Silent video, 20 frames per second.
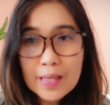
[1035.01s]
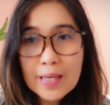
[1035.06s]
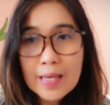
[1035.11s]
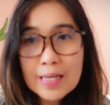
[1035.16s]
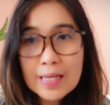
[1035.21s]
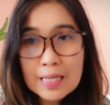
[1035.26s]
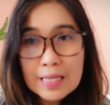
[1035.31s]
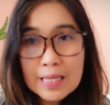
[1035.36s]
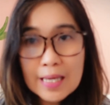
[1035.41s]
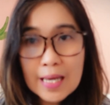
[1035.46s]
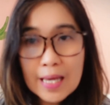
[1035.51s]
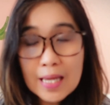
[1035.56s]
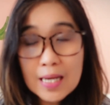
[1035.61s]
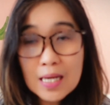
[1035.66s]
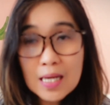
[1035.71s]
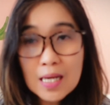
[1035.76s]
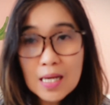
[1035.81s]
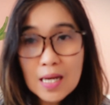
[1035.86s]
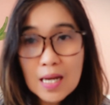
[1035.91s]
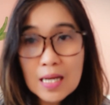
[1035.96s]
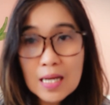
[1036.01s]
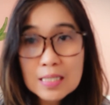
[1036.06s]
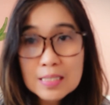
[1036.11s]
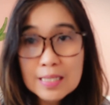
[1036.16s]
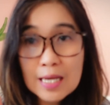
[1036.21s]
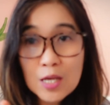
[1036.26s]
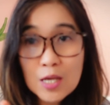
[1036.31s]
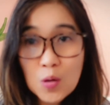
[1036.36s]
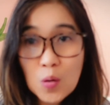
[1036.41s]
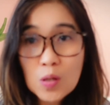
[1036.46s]
And again, as
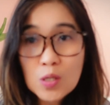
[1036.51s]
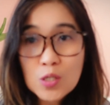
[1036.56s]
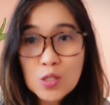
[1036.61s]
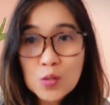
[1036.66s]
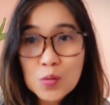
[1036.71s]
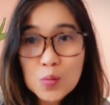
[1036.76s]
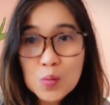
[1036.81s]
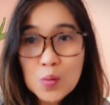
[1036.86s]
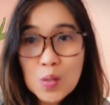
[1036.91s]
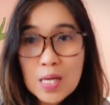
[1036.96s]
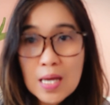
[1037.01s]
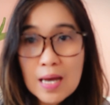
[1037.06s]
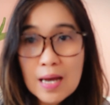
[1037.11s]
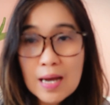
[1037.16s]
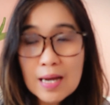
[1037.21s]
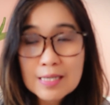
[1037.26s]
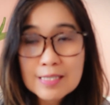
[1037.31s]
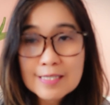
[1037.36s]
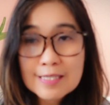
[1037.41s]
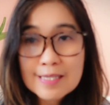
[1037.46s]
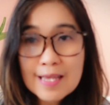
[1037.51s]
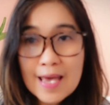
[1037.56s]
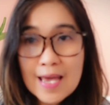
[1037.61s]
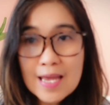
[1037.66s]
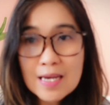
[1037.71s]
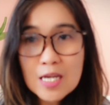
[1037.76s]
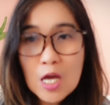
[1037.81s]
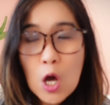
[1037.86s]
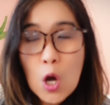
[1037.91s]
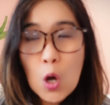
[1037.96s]
I also had
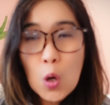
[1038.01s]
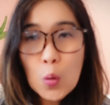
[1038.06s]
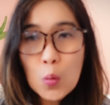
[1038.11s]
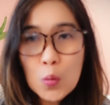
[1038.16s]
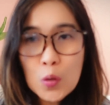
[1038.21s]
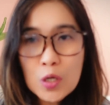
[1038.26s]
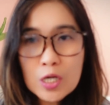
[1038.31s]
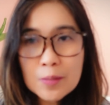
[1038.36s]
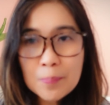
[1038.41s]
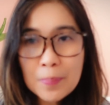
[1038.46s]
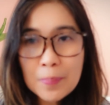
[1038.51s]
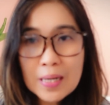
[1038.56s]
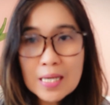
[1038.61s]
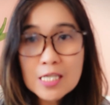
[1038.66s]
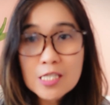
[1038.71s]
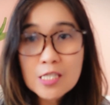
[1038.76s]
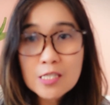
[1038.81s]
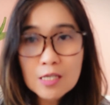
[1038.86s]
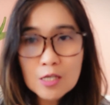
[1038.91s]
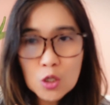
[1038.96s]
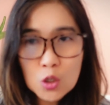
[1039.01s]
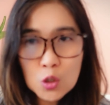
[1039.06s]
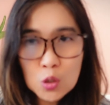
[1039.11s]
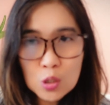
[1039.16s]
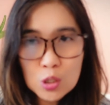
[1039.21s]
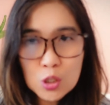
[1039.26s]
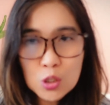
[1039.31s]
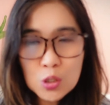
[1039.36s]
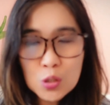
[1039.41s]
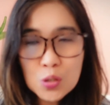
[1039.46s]
said, workplace
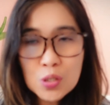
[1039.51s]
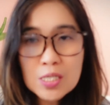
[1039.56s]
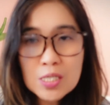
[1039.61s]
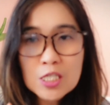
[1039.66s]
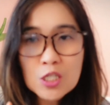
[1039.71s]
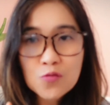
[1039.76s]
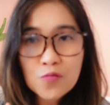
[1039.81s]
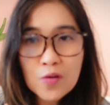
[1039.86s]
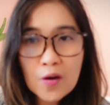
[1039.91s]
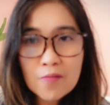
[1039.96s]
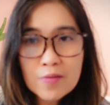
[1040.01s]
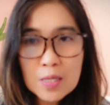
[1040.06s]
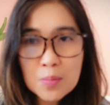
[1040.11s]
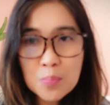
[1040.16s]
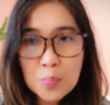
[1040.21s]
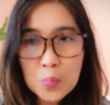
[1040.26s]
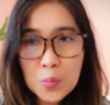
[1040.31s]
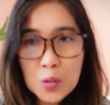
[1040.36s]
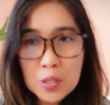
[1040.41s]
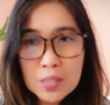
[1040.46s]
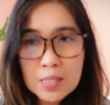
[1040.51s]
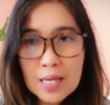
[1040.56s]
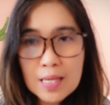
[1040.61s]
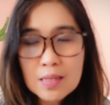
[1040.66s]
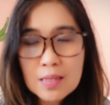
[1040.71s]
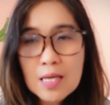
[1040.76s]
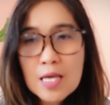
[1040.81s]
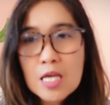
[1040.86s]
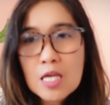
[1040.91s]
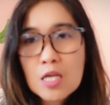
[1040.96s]
culture is very
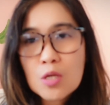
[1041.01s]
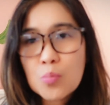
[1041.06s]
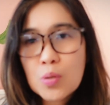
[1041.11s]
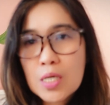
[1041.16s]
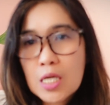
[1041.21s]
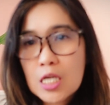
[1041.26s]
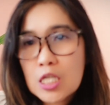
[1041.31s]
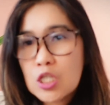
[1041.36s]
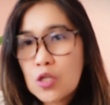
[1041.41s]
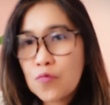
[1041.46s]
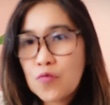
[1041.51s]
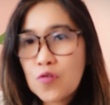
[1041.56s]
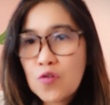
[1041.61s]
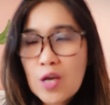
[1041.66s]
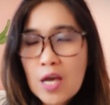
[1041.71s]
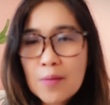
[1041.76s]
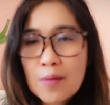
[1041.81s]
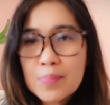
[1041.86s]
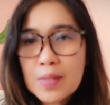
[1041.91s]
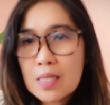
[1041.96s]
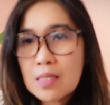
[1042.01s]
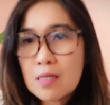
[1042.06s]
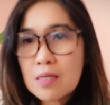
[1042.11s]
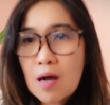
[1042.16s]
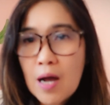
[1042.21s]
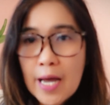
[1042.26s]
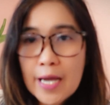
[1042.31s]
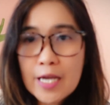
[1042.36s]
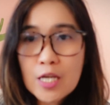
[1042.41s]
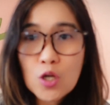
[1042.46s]
important, because if you have that
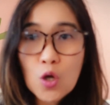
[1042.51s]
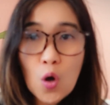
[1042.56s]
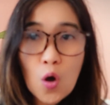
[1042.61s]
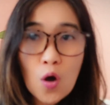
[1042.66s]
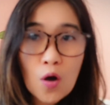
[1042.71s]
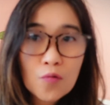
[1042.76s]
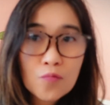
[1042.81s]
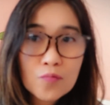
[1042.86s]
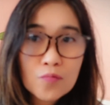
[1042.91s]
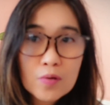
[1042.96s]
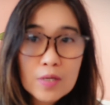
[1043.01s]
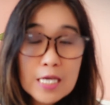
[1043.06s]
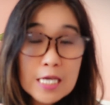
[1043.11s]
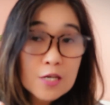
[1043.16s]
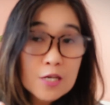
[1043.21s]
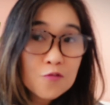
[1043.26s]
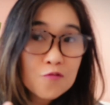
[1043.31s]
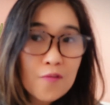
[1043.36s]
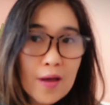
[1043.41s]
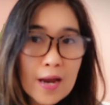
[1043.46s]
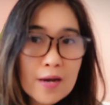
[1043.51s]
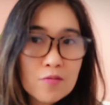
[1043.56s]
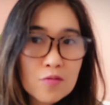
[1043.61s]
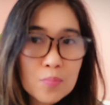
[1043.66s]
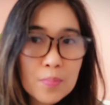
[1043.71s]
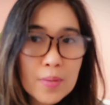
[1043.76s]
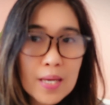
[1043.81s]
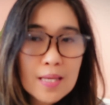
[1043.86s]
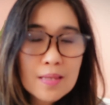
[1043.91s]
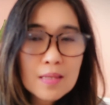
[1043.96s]
kind of
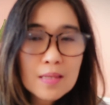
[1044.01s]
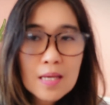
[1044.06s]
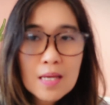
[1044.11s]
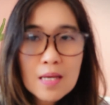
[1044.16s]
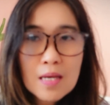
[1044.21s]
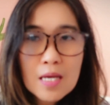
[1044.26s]
environment,